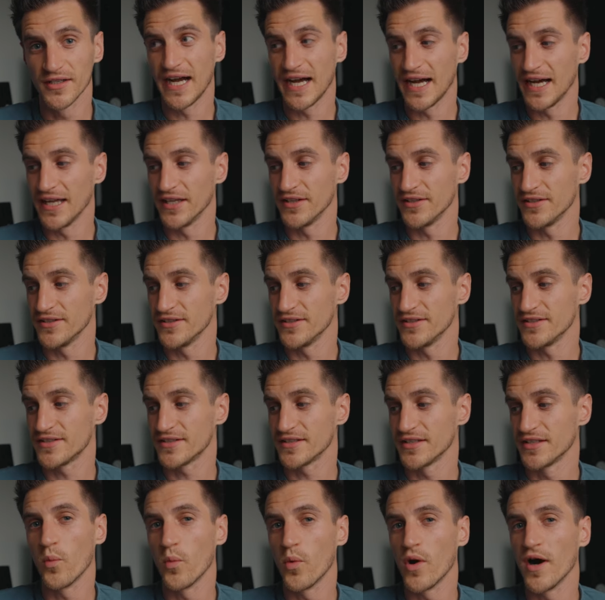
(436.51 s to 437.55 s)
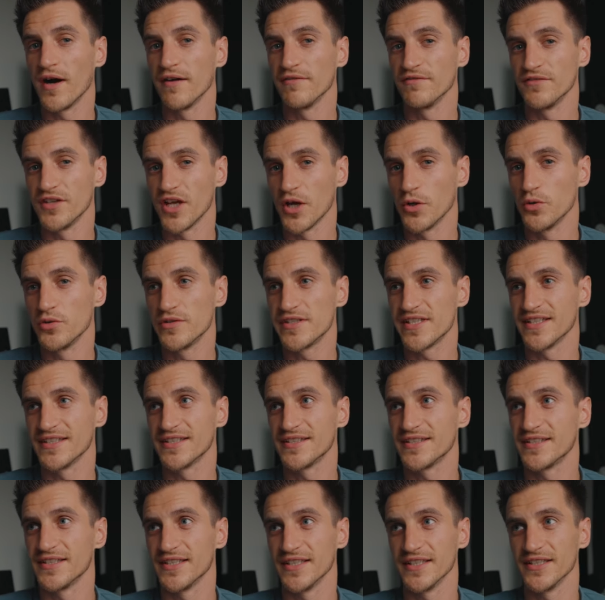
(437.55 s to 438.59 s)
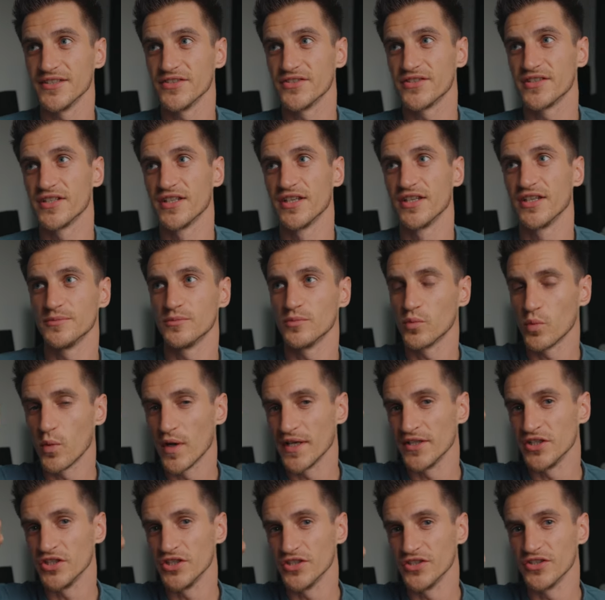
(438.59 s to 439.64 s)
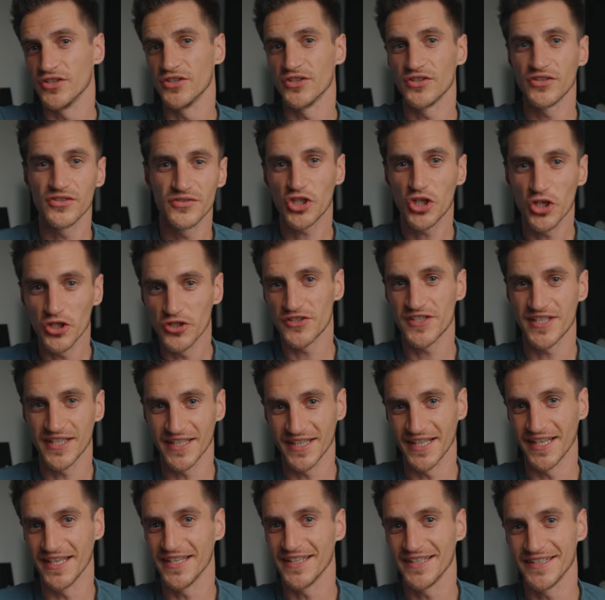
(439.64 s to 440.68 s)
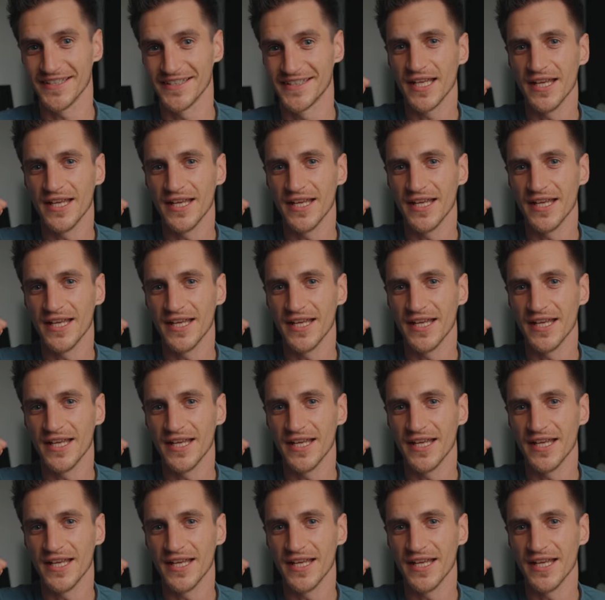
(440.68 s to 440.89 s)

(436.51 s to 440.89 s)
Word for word: and what I've noticed is when you're cutting it,